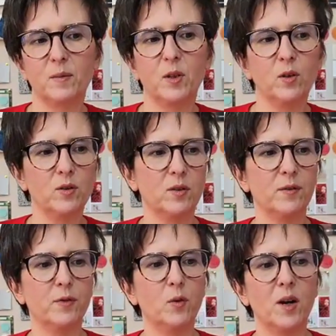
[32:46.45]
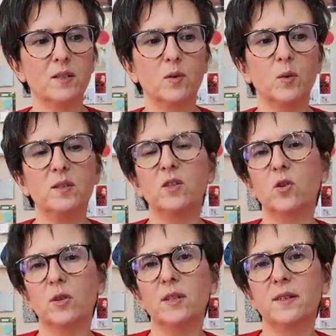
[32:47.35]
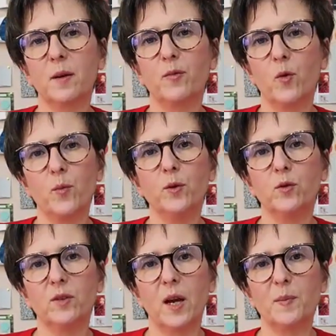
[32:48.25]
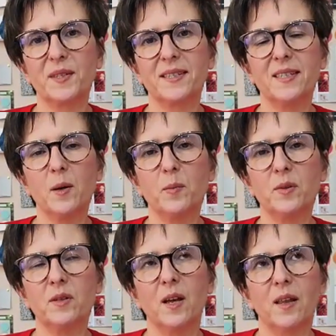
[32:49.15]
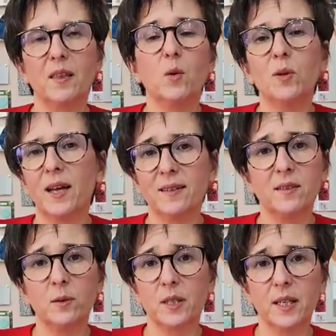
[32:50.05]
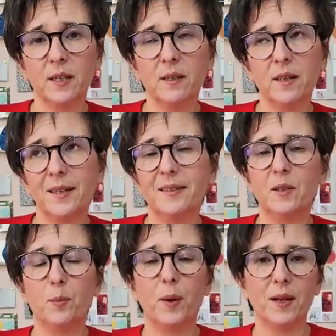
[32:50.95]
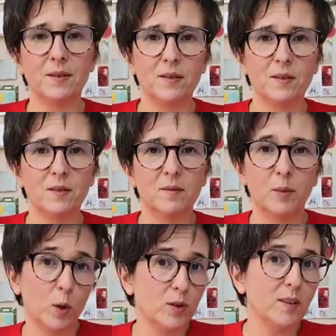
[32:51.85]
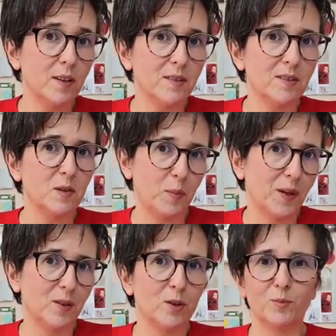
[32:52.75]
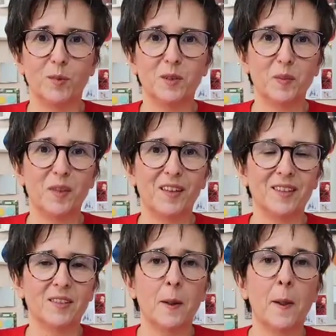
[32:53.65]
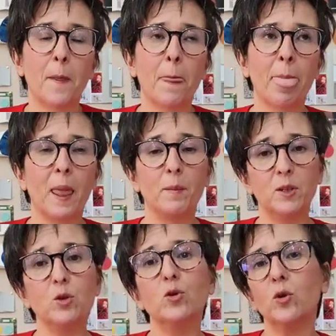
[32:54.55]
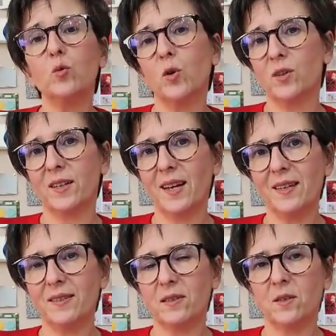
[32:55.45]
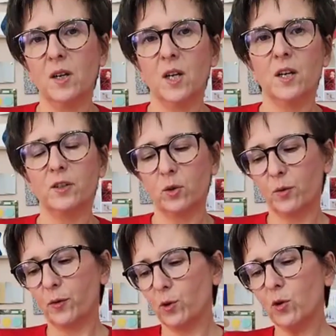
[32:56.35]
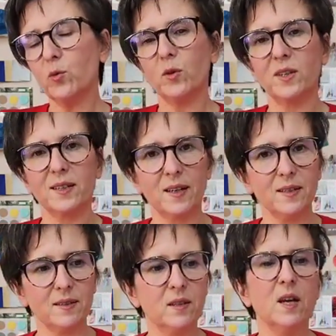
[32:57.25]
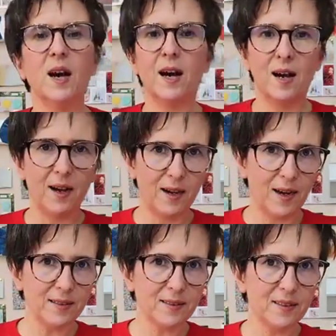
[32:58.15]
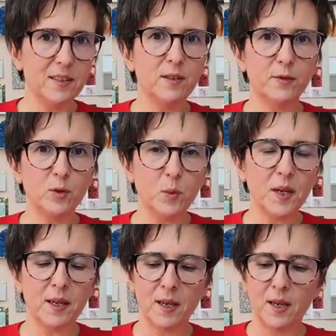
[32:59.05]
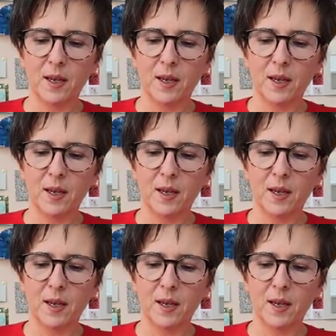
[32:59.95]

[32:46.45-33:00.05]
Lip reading: Because if you ask what is your lead time for prototypes and samples, they will answer again, it depends, because it does depend on multiple things. But you don't want that answer. So if you don't want that answer, ask in a different way.